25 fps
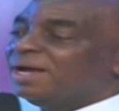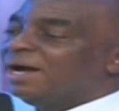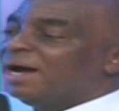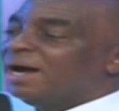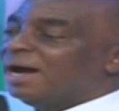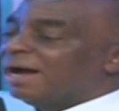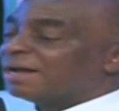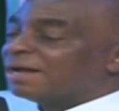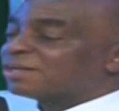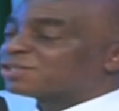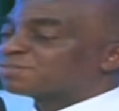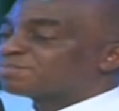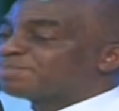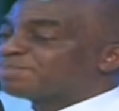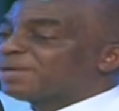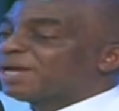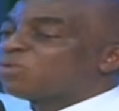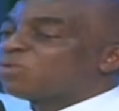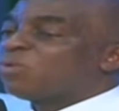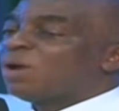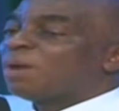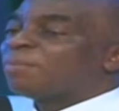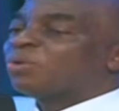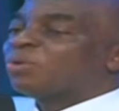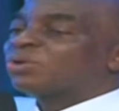and speak
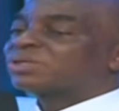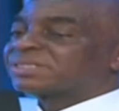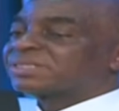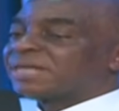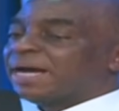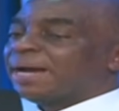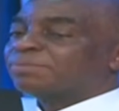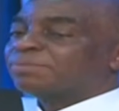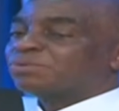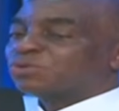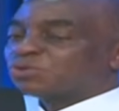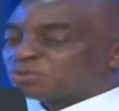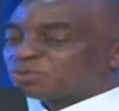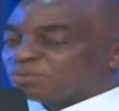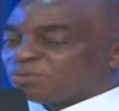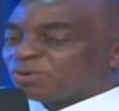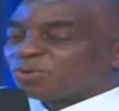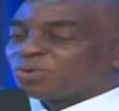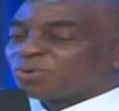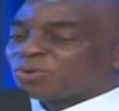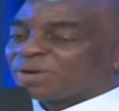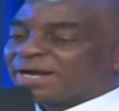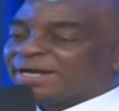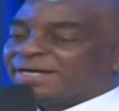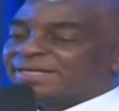one more time to tomorrow
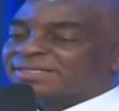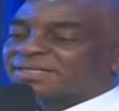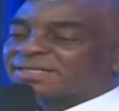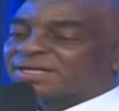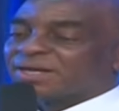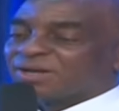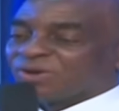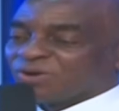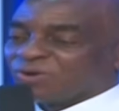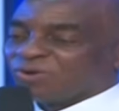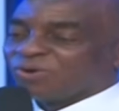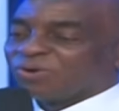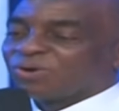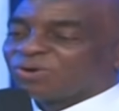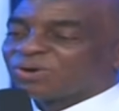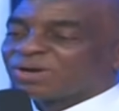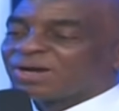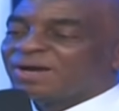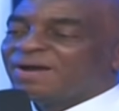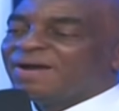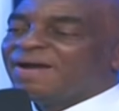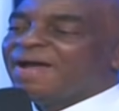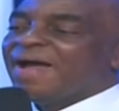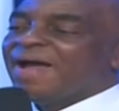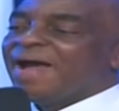night. Lord,
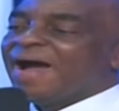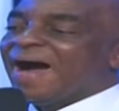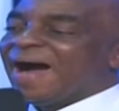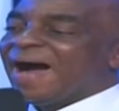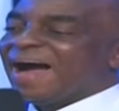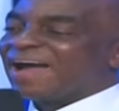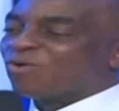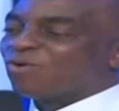I